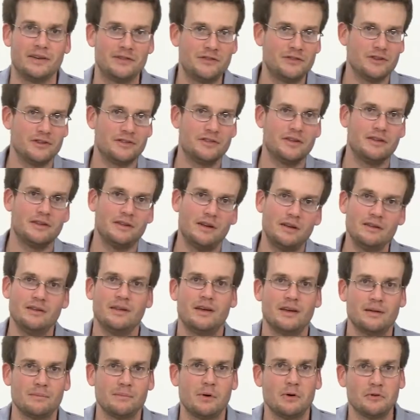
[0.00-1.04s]
It's just that
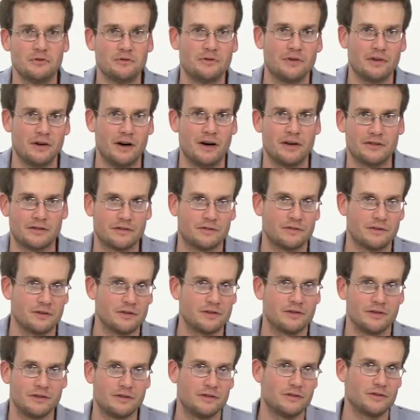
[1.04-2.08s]
unlike most
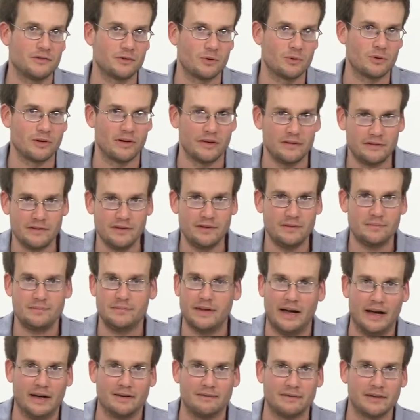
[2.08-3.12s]
philosophers and historians, he
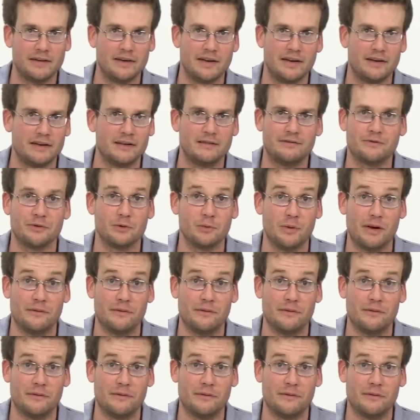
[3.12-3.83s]
advocated for